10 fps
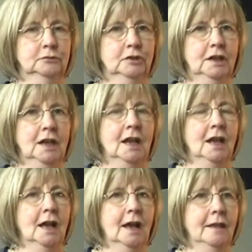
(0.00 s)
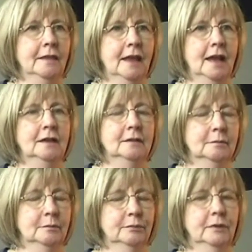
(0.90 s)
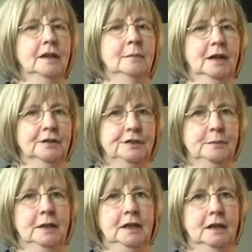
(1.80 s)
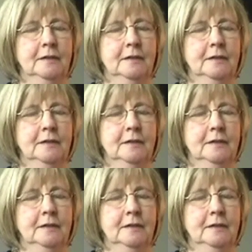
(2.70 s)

Right? And then bring it back to me,